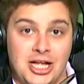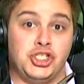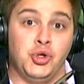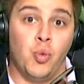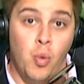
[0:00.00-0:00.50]

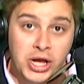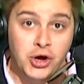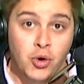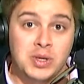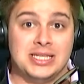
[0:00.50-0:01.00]
that you
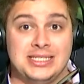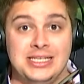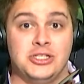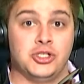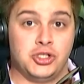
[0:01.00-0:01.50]
will when the
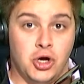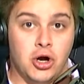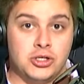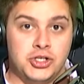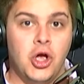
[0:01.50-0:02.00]
season
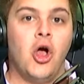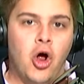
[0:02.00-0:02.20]
starts